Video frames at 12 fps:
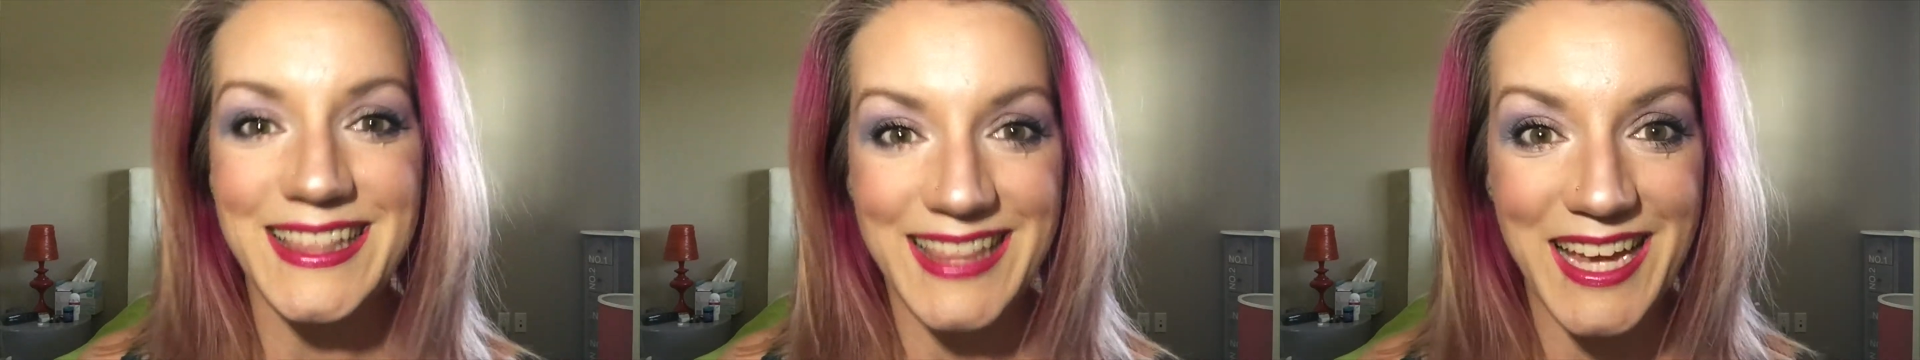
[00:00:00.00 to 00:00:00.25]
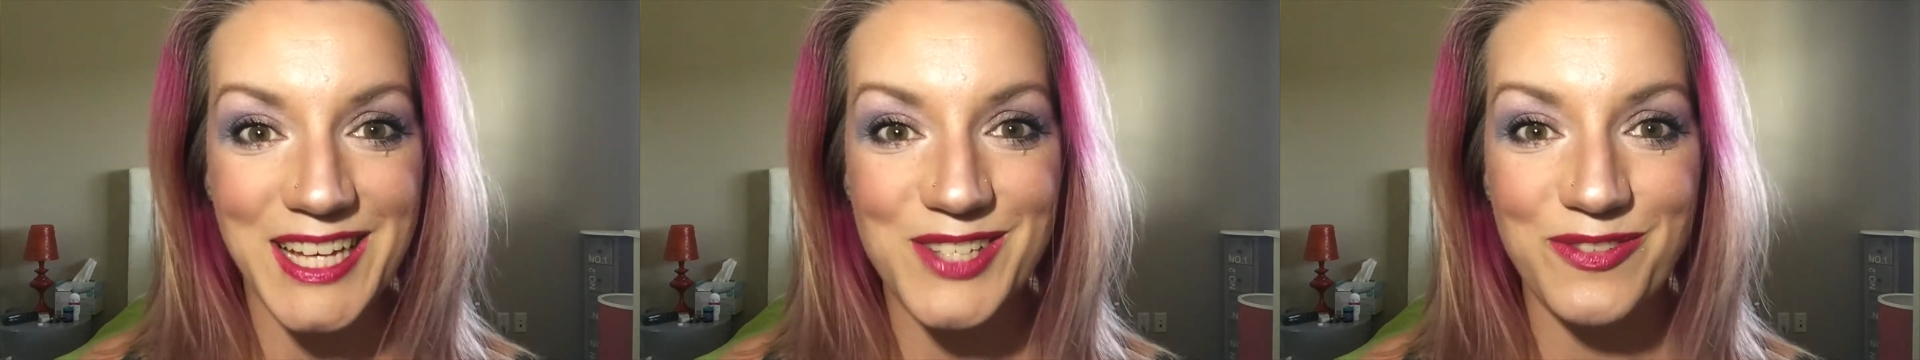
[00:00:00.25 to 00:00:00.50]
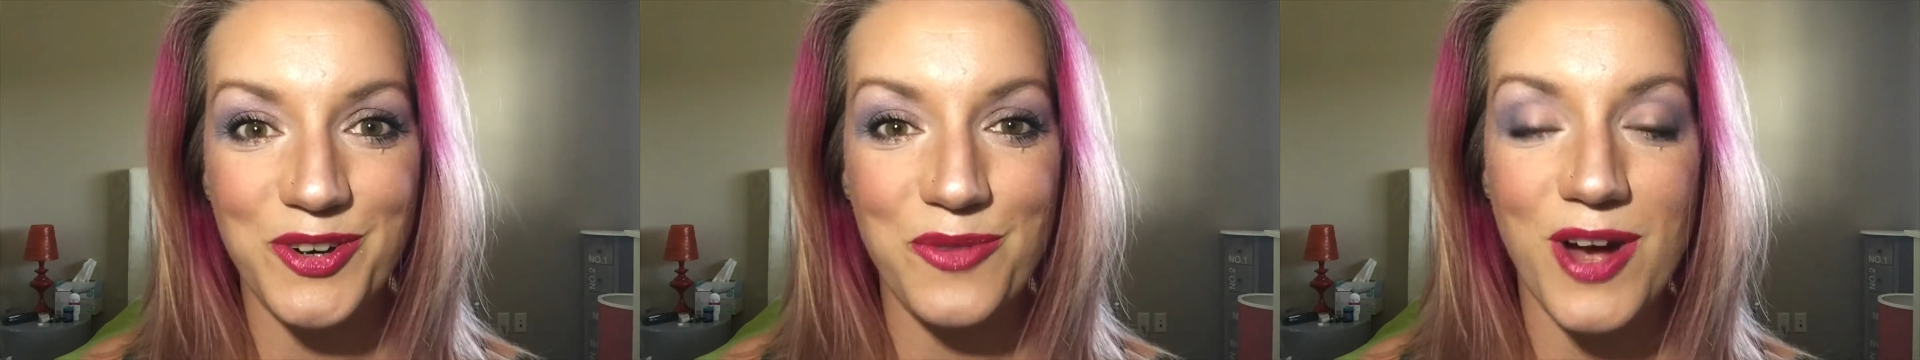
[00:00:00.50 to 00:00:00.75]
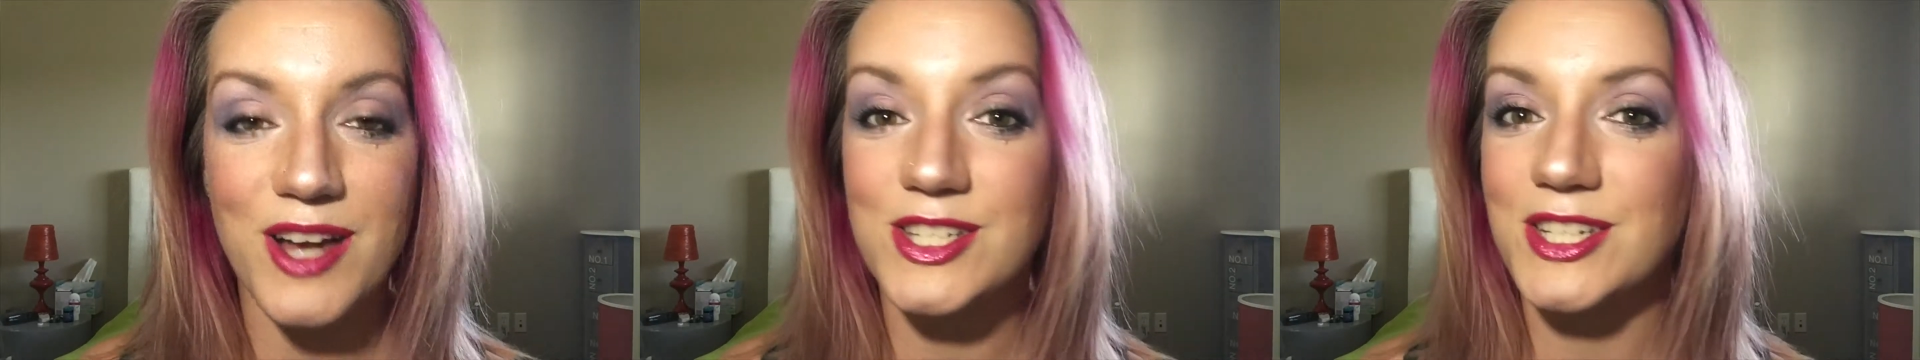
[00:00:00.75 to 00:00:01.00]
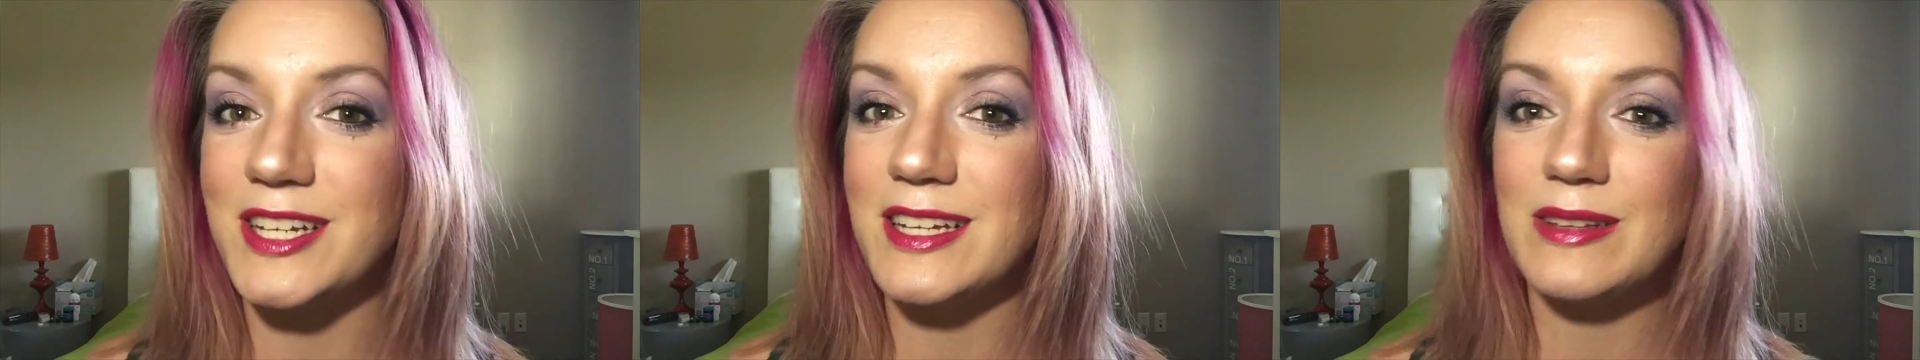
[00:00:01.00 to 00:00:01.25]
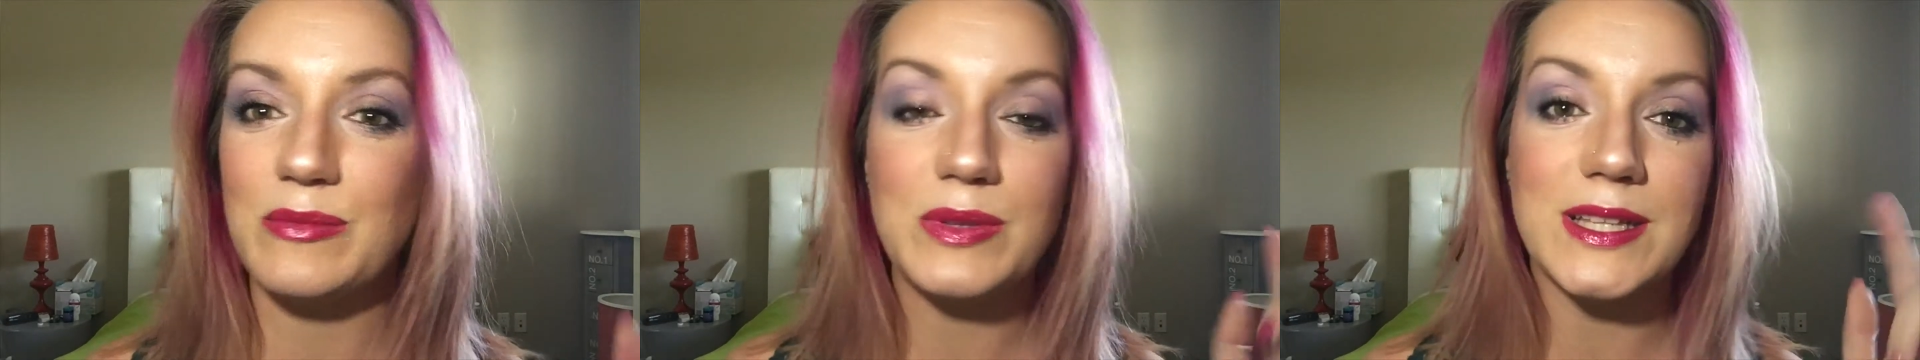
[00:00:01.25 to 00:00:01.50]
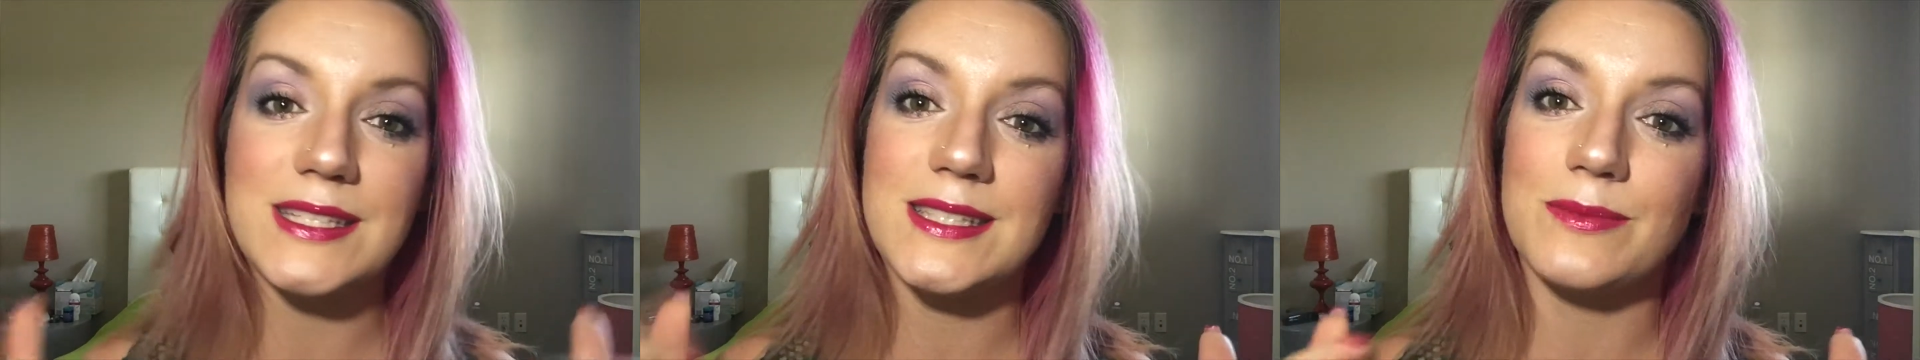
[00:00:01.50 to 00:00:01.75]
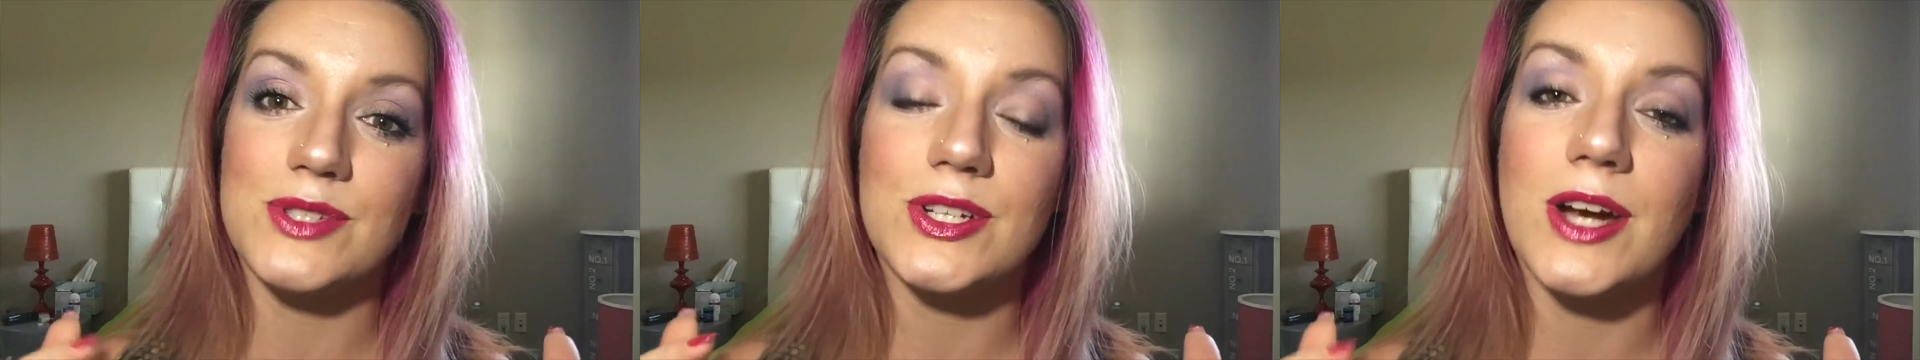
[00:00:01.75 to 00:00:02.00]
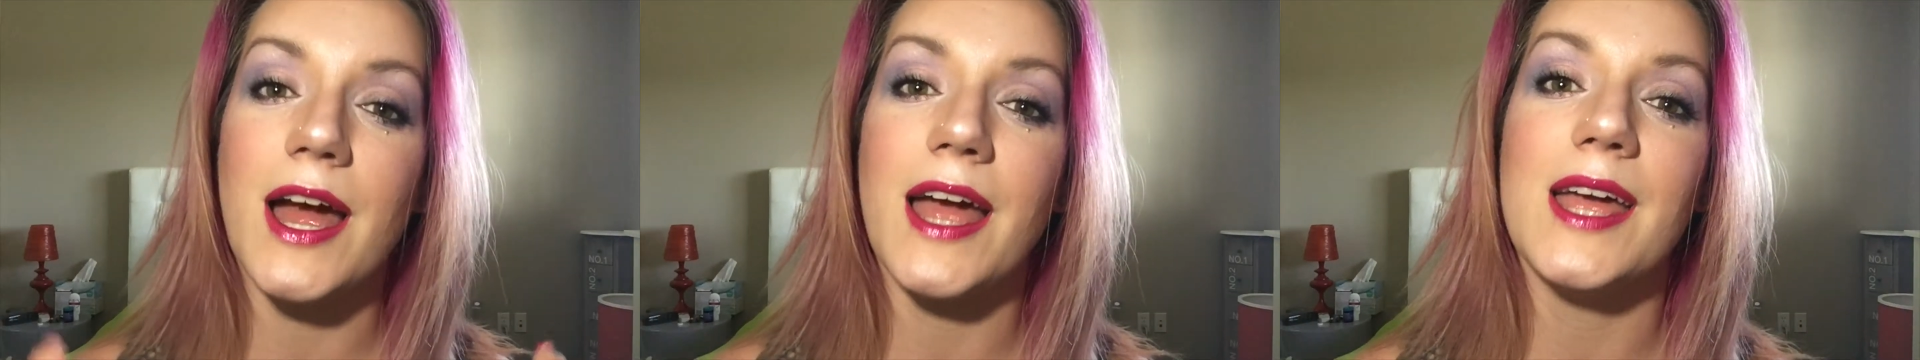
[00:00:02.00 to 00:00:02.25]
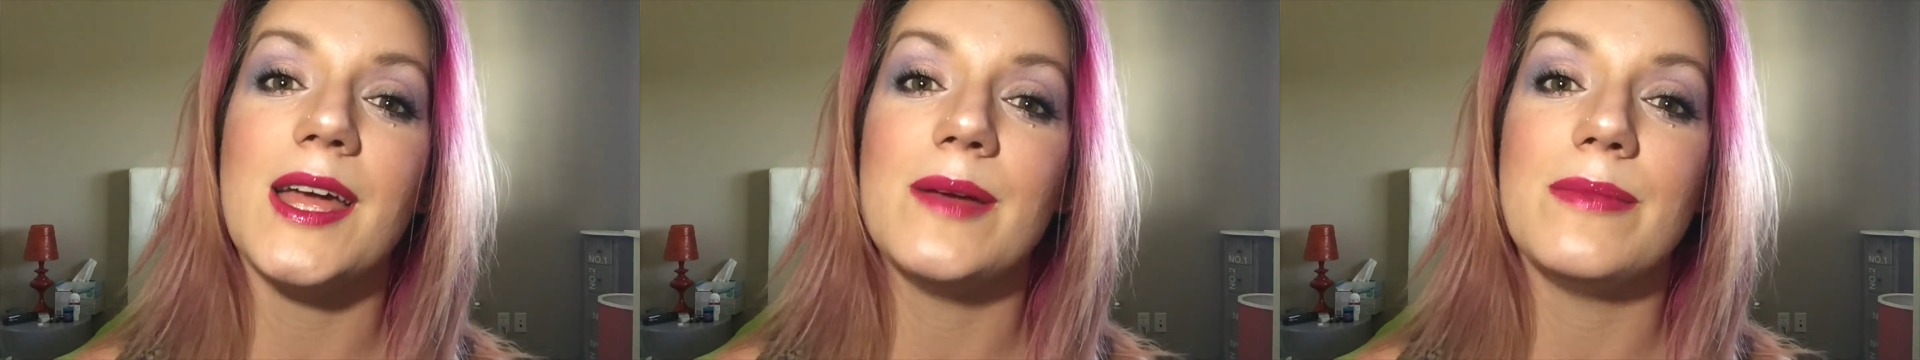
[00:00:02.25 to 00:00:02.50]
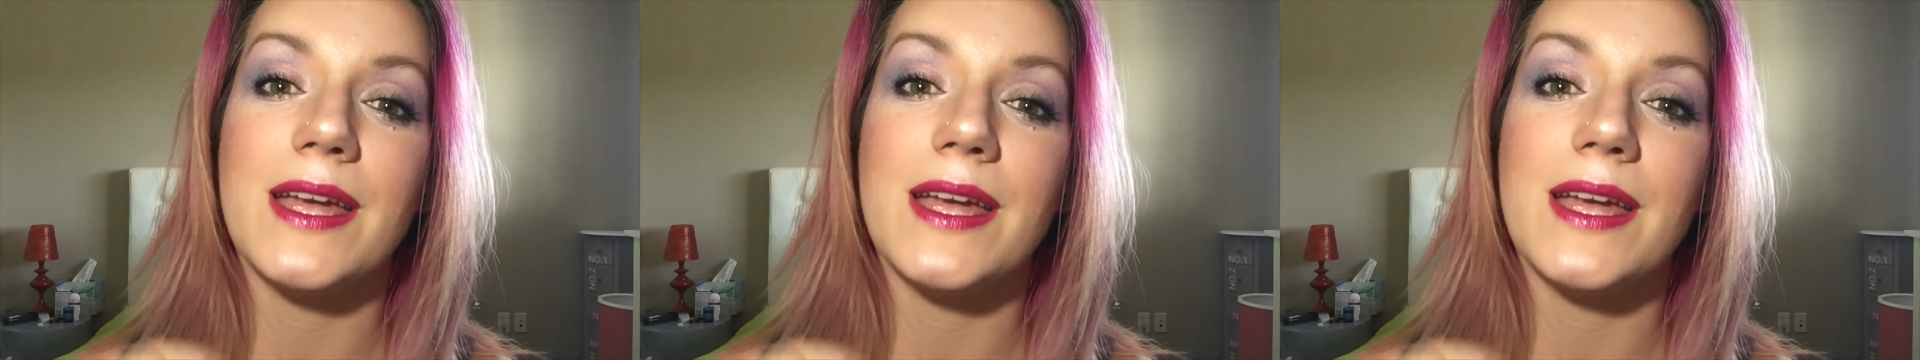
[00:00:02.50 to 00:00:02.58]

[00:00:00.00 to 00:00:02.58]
Thanks for watching. Please subscribe